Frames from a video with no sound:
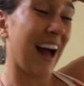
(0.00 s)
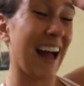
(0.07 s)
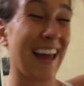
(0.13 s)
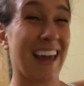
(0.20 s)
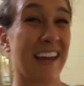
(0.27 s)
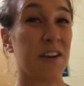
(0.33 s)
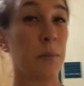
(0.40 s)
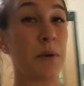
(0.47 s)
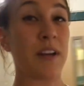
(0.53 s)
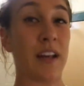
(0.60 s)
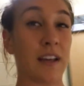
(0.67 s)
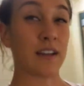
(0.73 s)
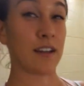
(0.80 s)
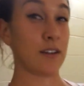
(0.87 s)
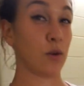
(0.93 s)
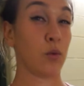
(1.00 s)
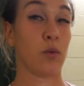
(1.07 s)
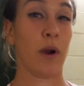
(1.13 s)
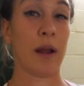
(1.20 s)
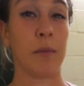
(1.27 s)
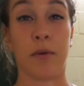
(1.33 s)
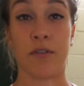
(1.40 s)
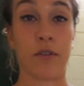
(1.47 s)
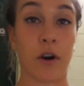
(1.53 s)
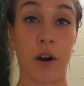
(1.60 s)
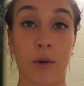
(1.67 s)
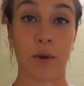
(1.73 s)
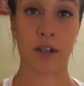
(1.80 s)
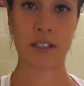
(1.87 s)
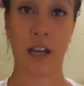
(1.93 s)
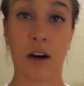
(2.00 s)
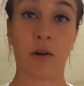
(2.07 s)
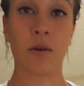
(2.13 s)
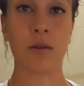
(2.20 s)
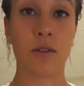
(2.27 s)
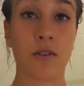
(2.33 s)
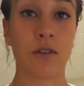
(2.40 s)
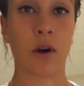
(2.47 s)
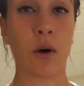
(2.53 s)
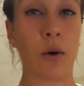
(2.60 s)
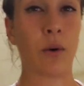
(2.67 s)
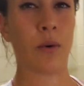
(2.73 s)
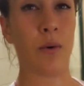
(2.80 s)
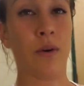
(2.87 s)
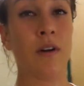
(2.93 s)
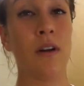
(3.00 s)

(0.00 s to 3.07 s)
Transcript: I ate a banana right before I worked out, so